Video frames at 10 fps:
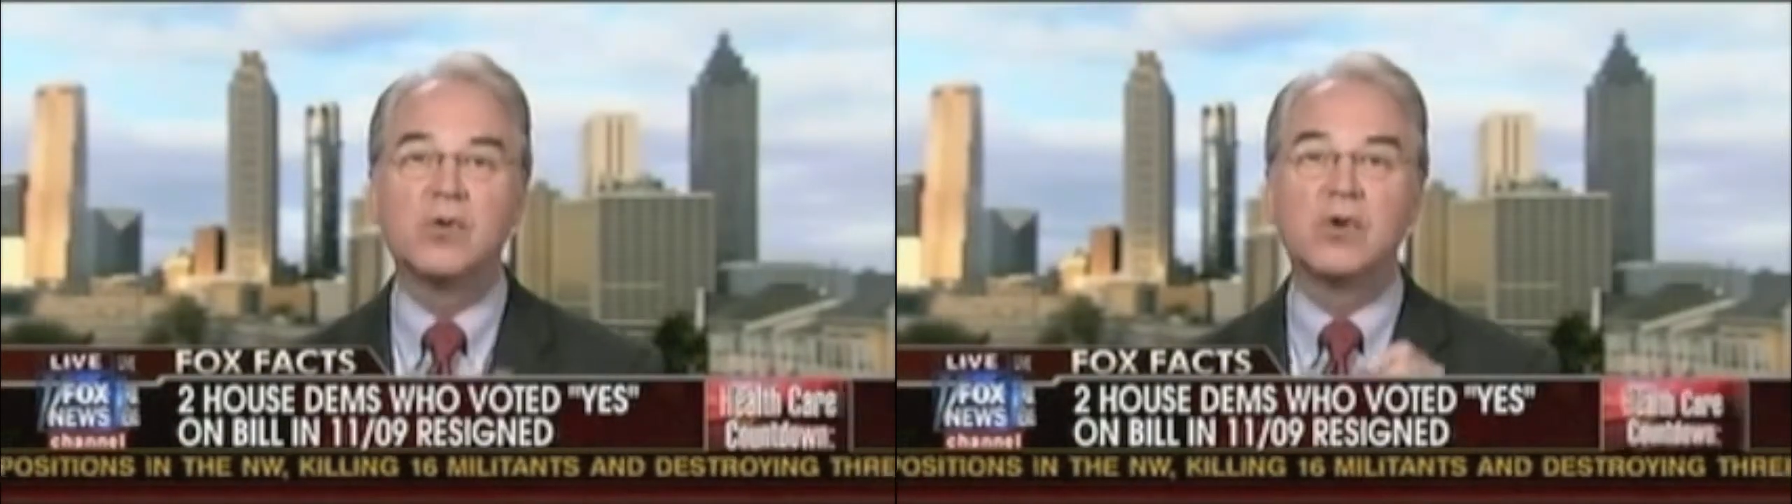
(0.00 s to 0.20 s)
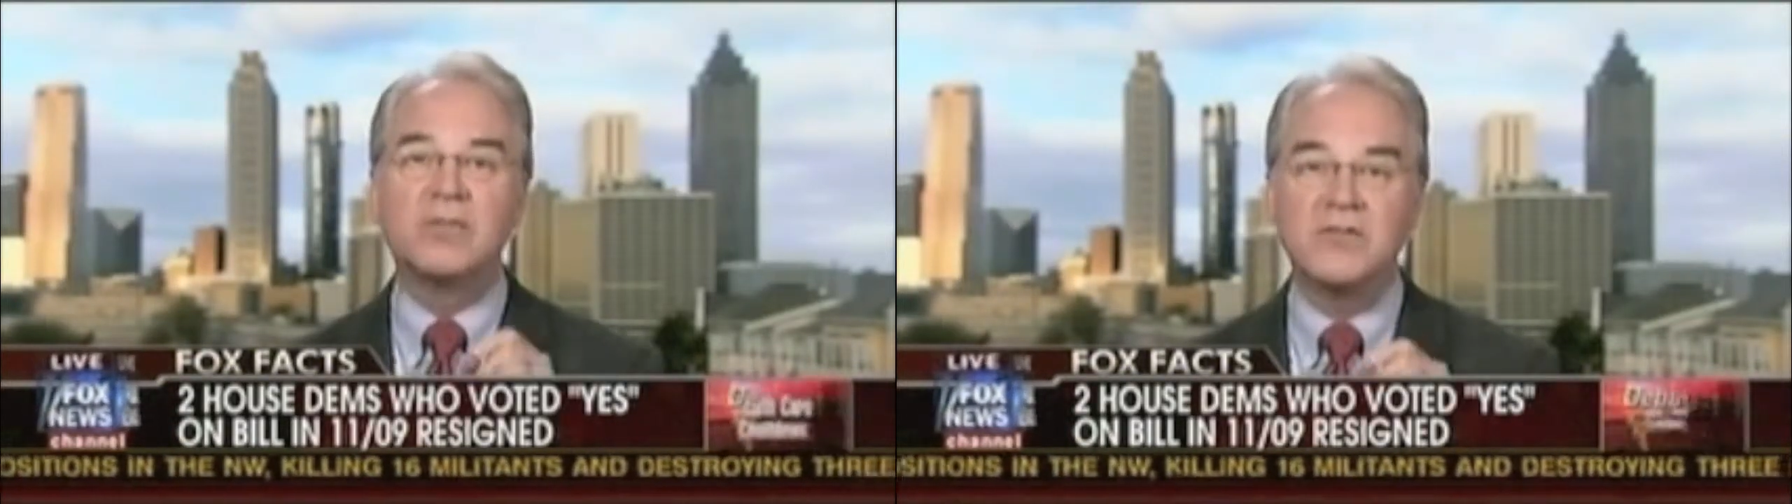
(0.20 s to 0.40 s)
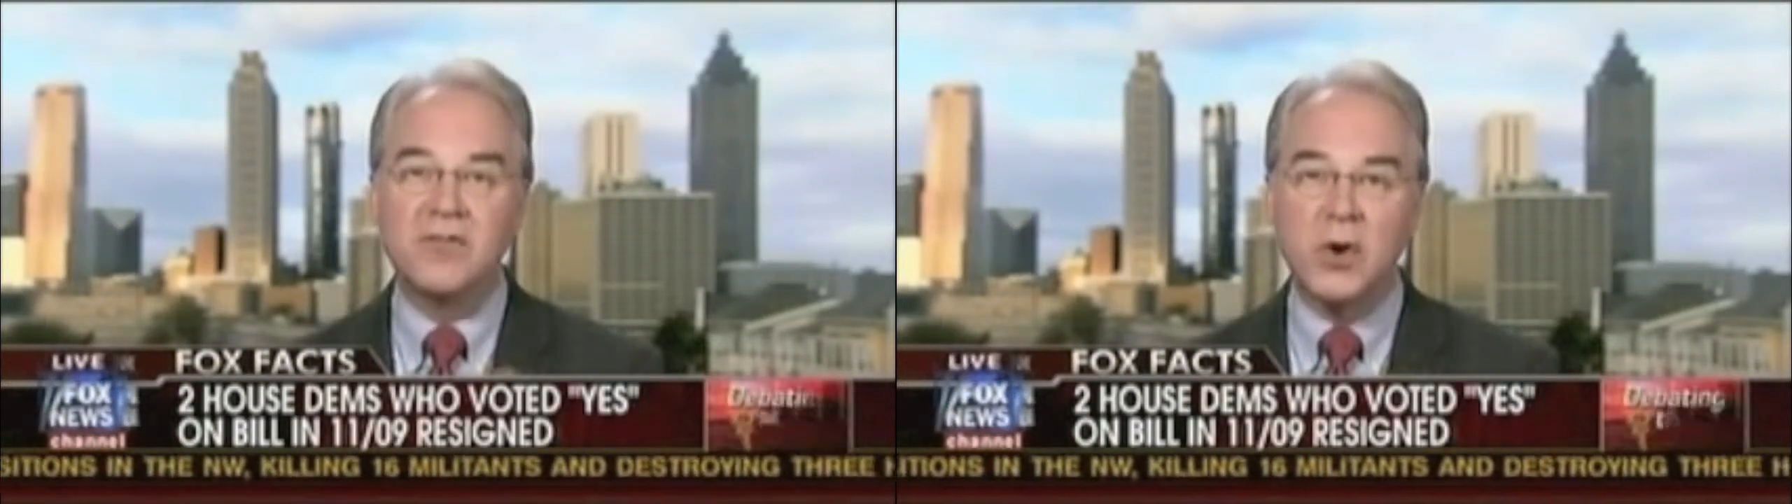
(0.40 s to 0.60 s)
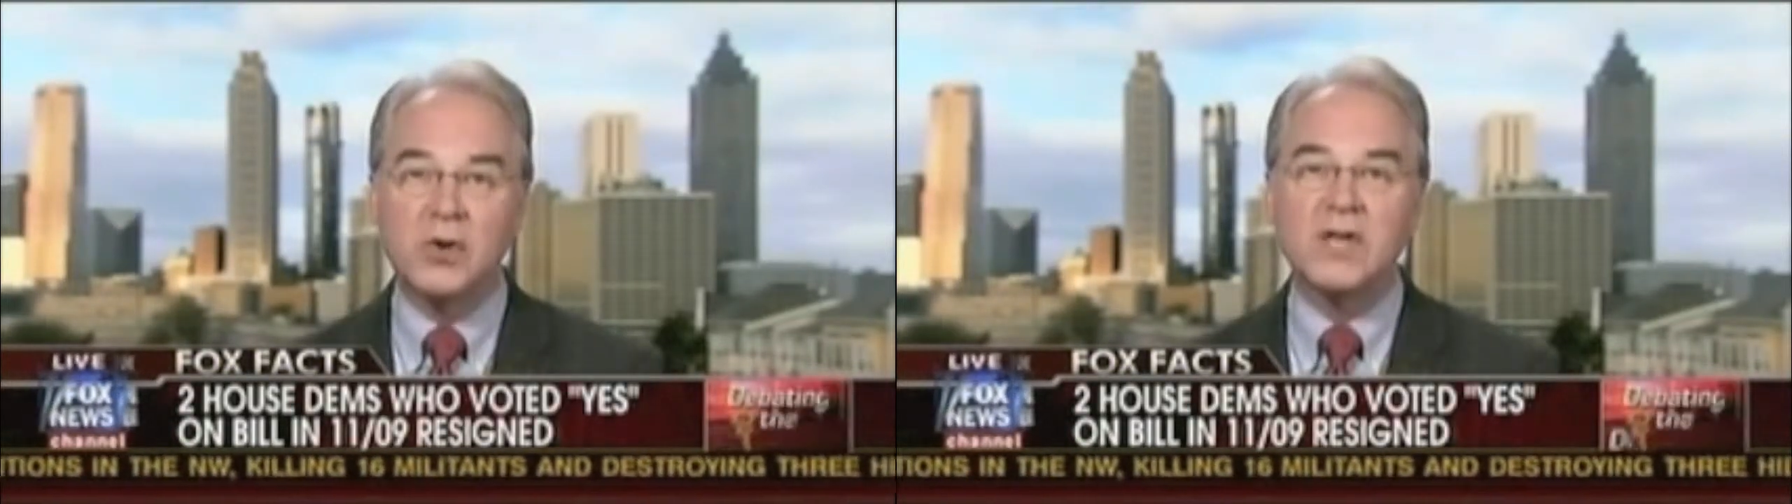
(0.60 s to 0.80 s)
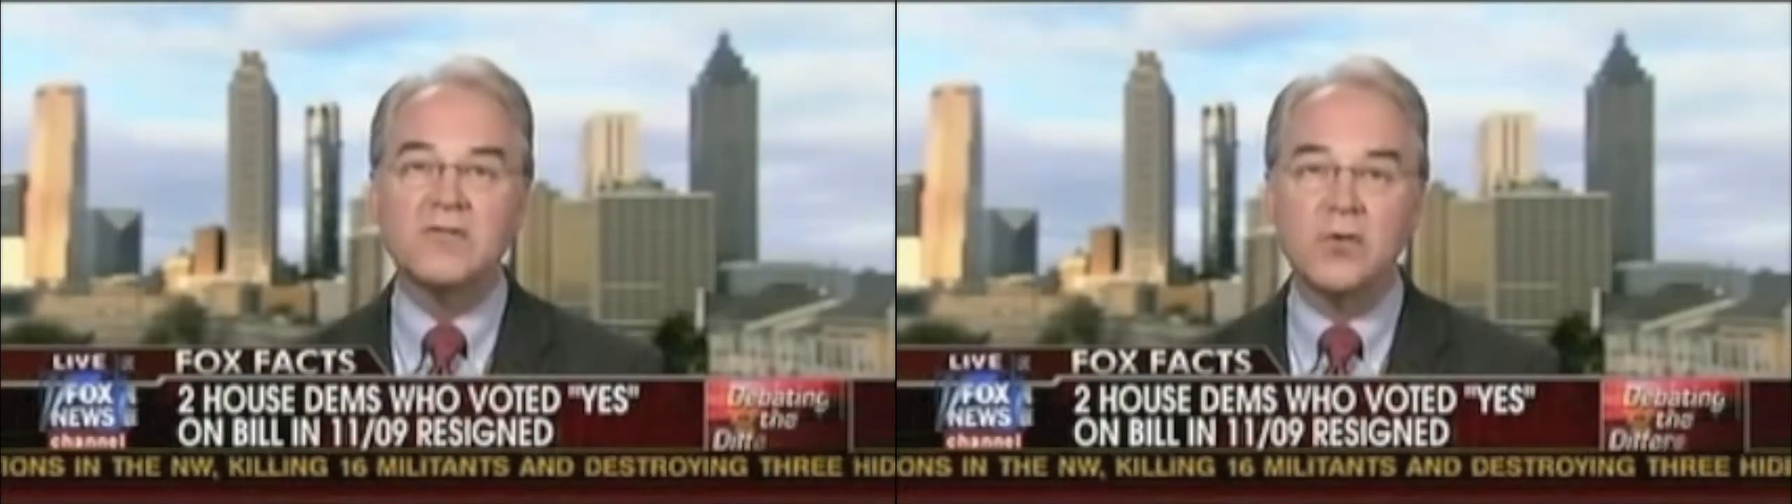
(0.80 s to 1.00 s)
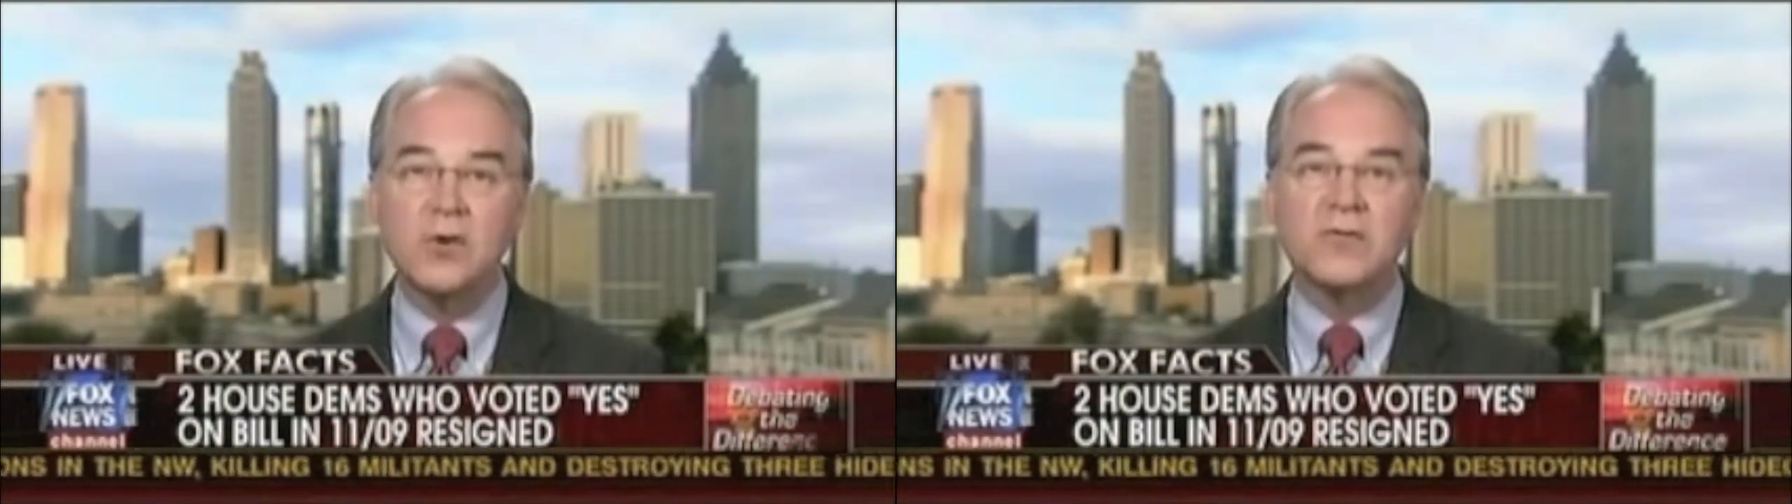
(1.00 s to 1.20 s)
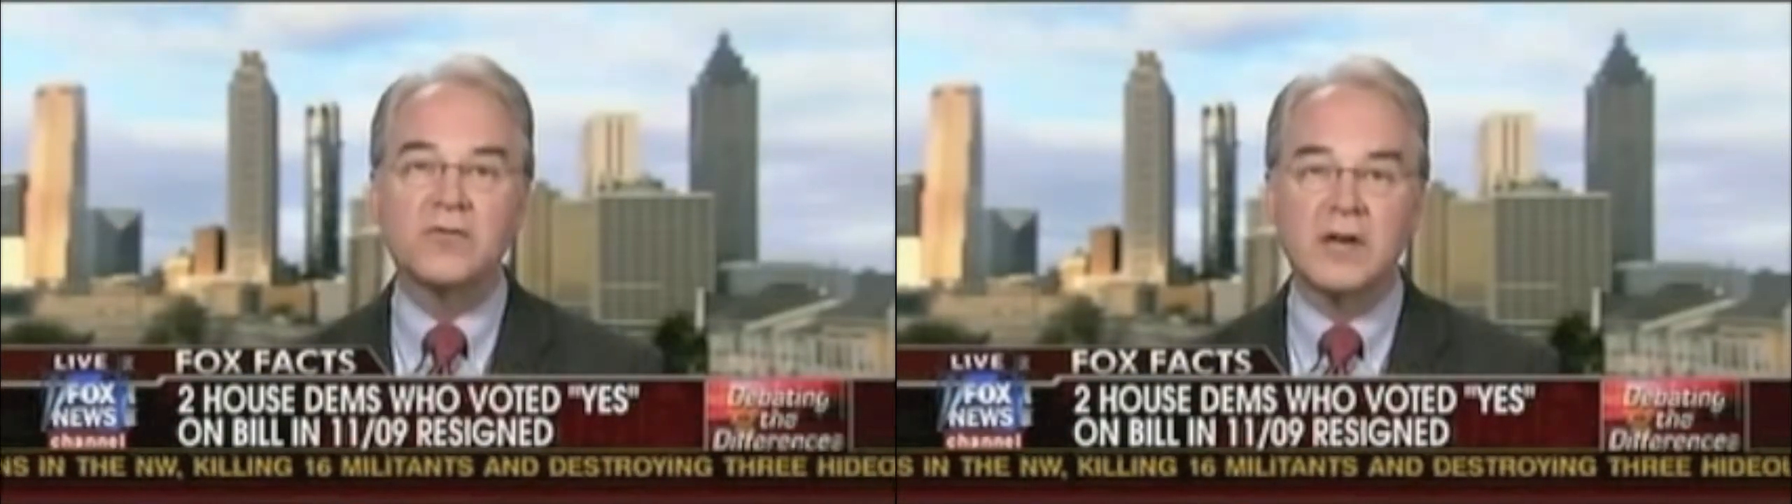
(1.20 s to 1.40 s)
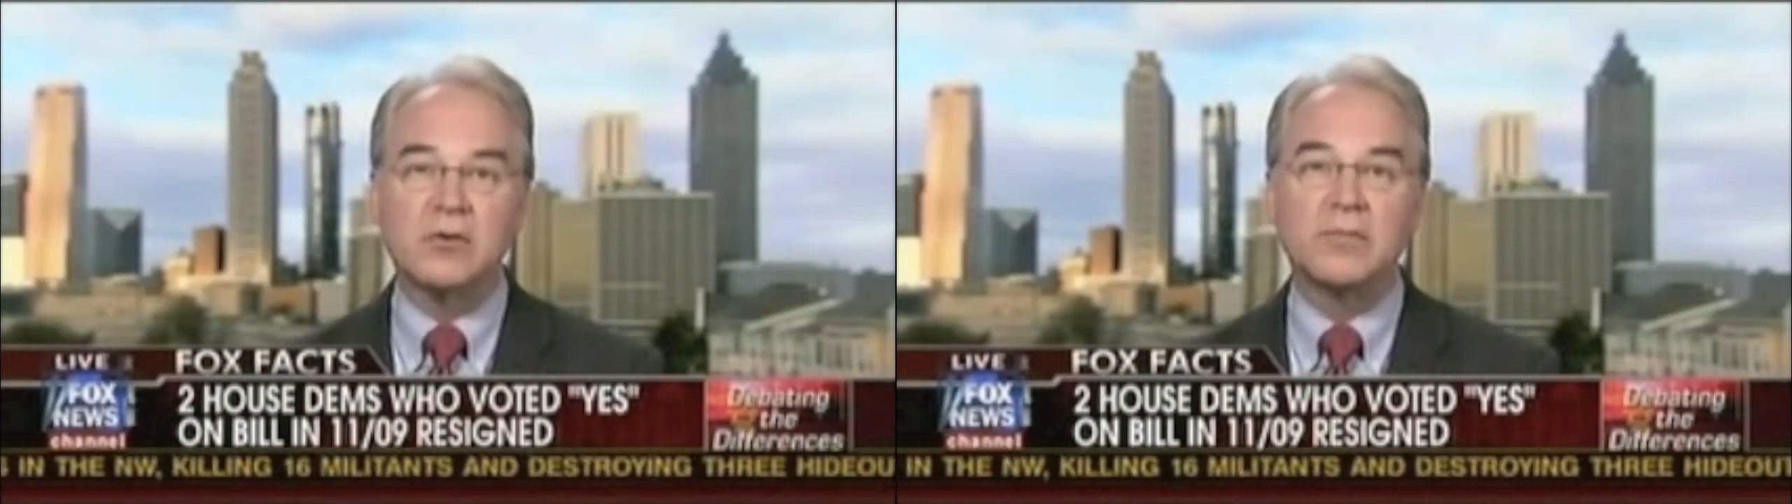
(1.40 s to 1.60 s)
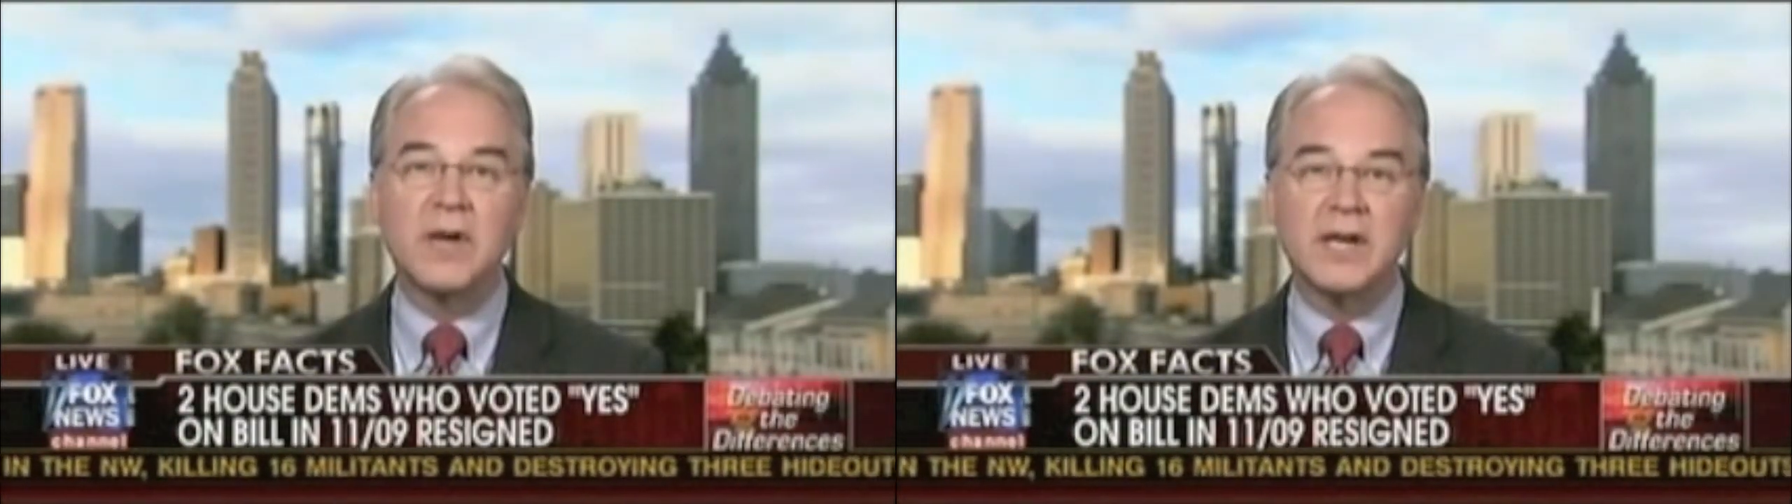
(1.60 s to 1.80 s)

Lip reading: will be voting for federal